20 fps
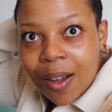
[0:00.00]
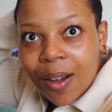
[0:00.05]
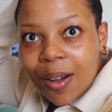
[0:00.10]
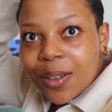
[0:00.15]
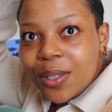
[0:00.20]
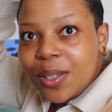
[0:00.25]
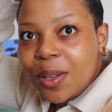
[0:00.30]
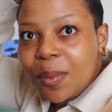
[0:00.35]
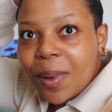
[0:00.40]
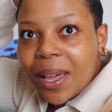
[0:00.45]

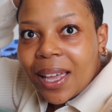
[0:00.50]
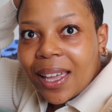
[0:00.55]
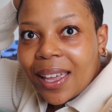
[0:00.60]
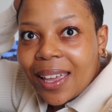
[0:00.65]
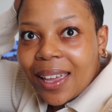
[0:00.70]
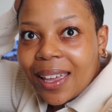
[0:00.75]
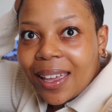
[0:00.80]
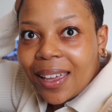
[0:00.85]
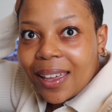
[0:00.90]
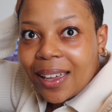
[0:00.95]
Also, my
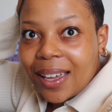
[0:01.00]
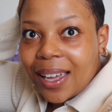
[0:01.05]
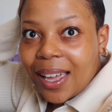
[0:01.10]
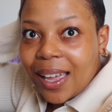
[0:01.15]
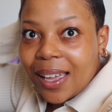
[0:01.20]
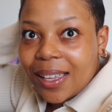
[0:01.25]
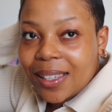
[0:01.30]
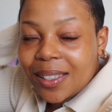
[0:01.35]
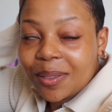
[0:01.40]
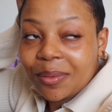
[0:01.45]
hair,
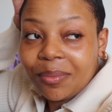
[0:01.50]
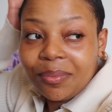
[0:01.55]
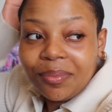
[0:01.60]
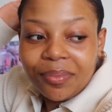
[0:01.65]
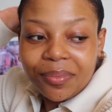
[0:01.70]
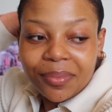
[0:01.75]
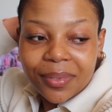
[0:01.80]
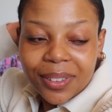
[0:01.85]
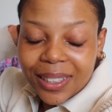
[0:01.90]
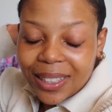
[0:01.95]
guys.
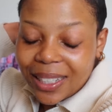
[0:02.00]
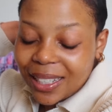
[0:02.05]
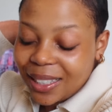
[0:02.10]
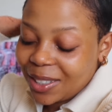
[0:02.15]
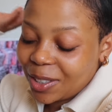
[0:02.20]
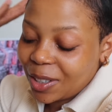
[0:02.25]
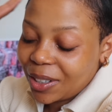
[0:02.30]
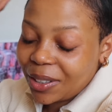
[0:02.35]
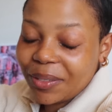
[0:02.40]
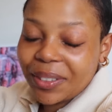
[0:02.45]

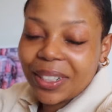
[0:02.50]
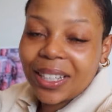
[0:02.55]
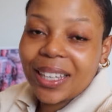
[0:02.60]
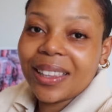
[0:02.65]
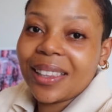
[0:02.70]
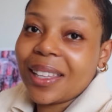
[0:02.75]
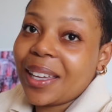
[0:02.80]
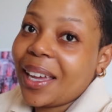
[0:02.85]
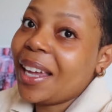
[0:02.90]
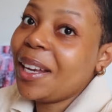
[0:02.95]
Let's not even
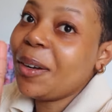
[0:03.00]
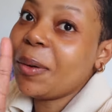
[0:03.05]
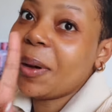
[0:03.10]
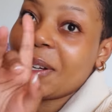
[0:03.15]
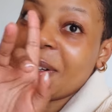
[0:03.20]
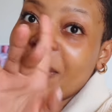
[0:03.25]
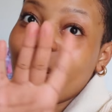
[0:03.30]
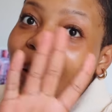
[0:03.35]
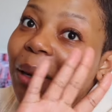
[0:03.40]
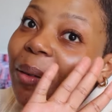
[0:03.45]
get there. Anyway,
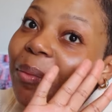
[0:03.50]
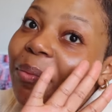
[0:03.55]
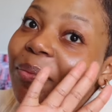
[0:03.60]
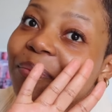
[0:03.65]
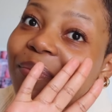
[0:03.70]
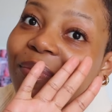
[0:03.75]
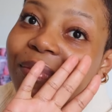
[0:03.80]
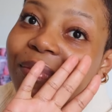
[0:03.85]
you know what?